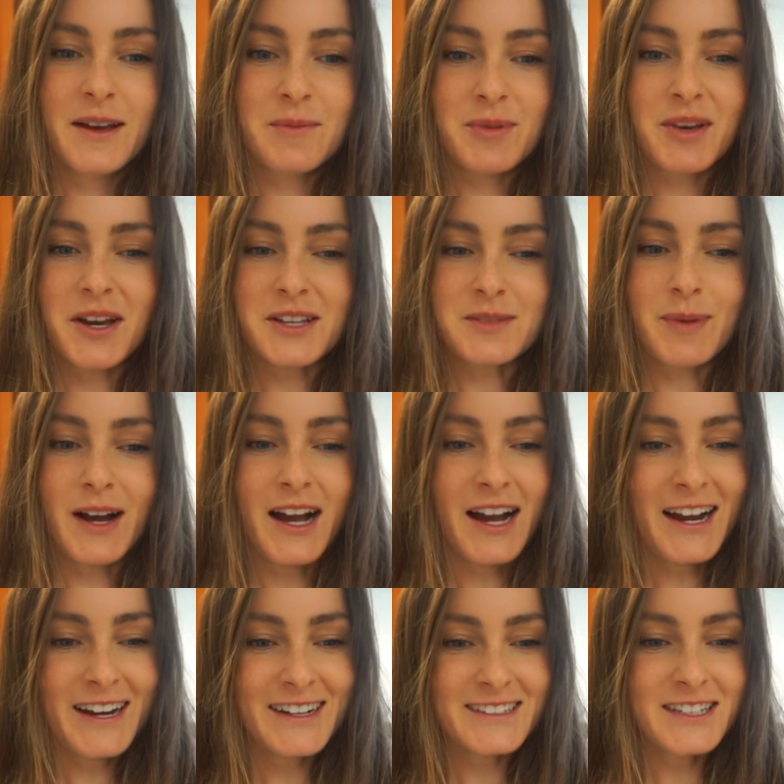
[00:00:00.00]
because
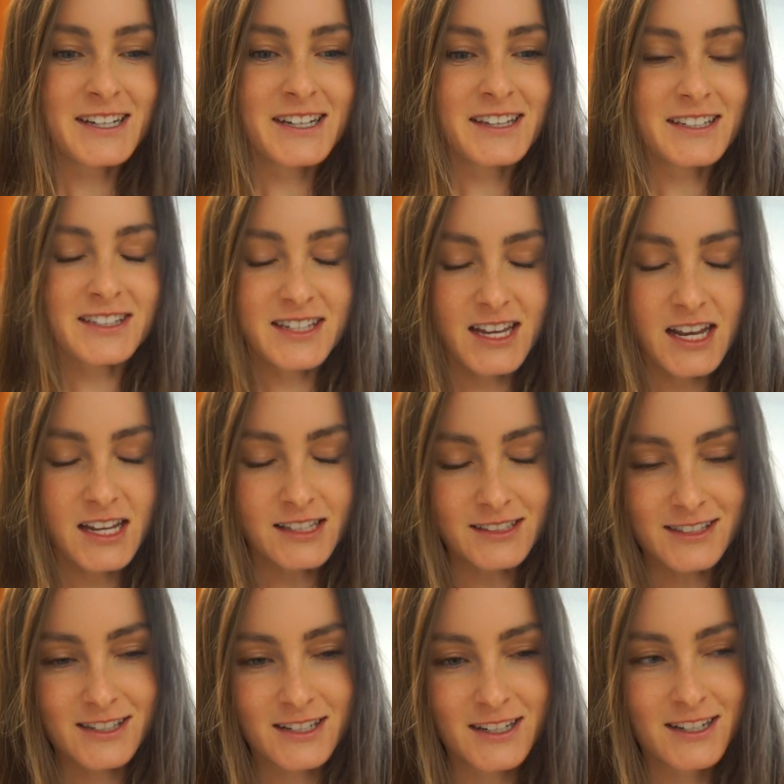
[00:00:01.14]
behind the
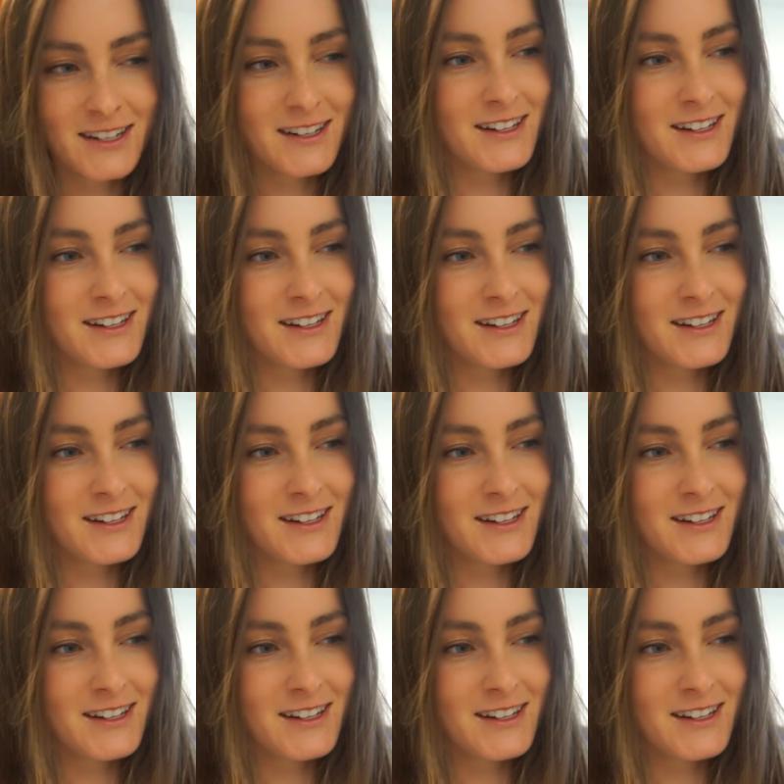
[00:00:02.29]
scenes